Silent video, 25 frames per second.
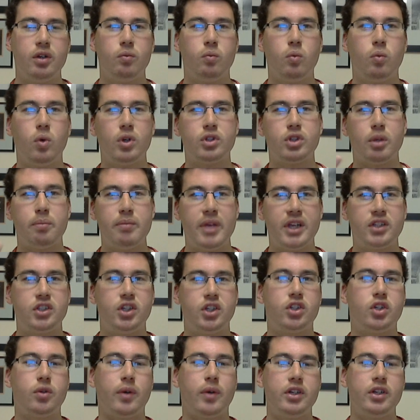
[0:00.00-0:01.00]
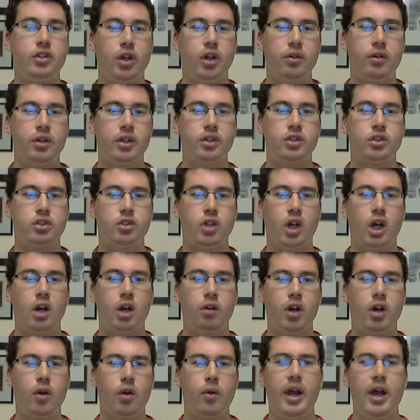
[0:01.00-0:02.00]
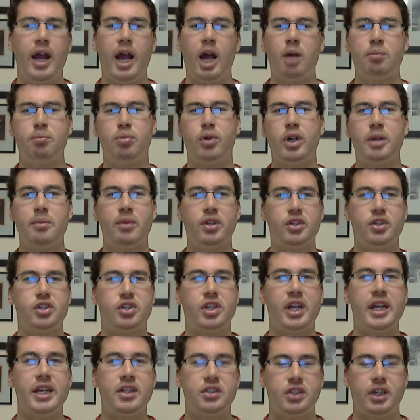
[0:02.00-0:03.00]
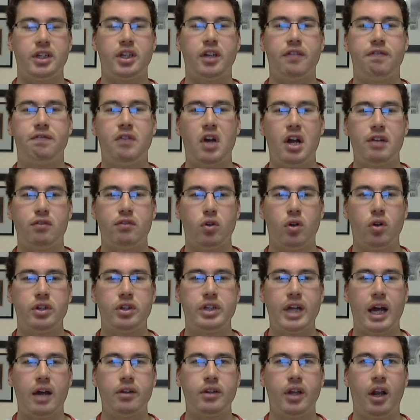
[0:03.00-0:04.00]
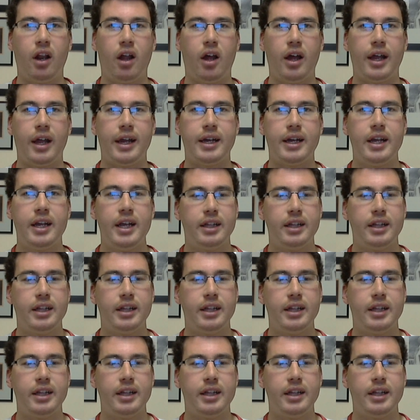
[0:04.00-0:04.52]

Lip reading: was a message to Antonio Cesaro and pretty much teasing that further on down the line,